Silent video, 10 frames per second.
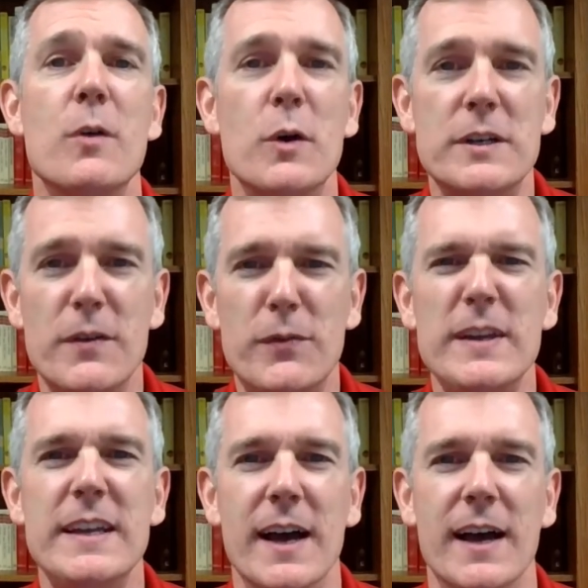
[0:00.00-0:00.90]
or
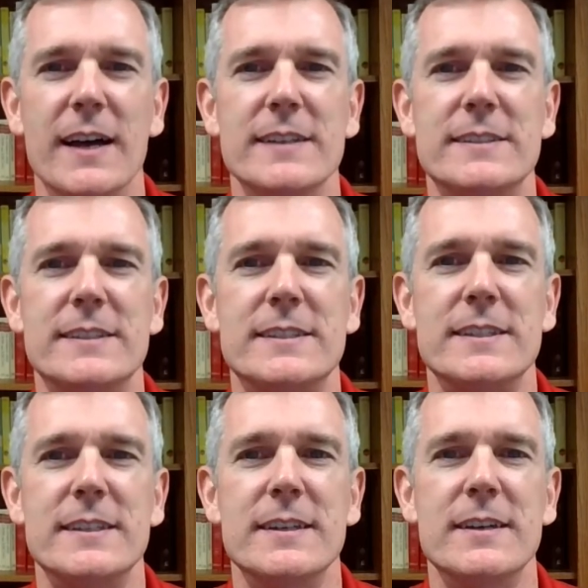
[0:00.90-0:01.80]
defeat
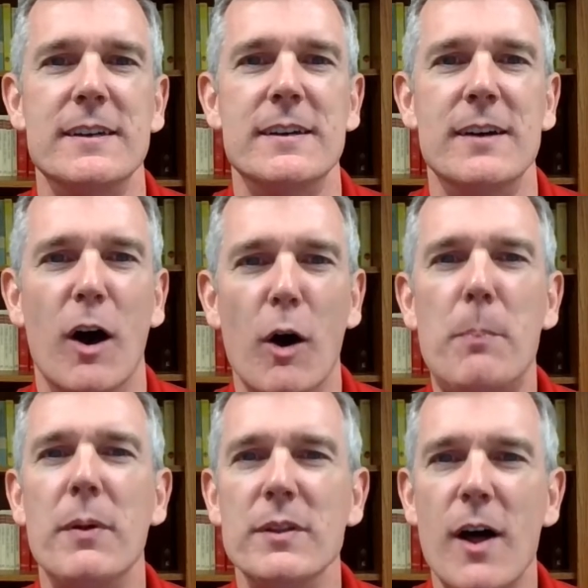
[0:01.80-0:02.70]
us.
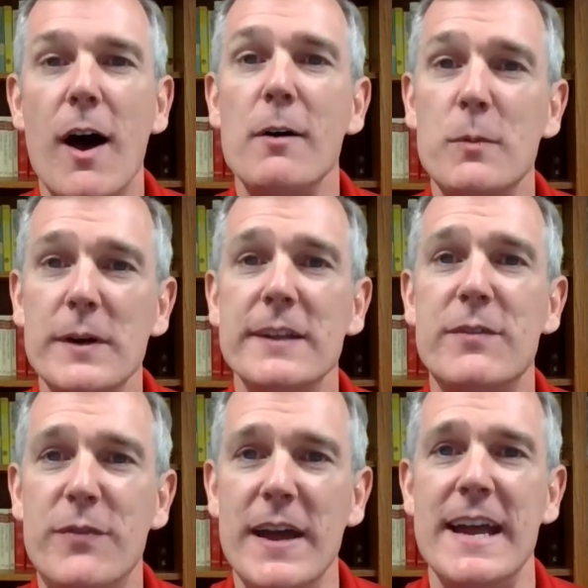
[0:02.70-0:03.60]
Hope, along with
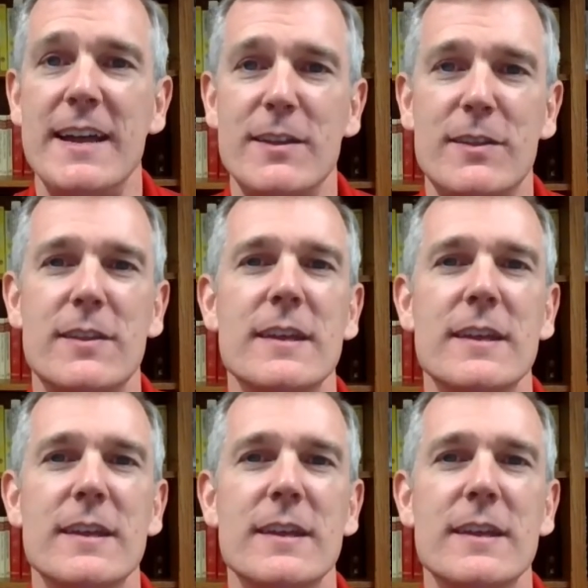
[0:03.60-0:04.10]
faith,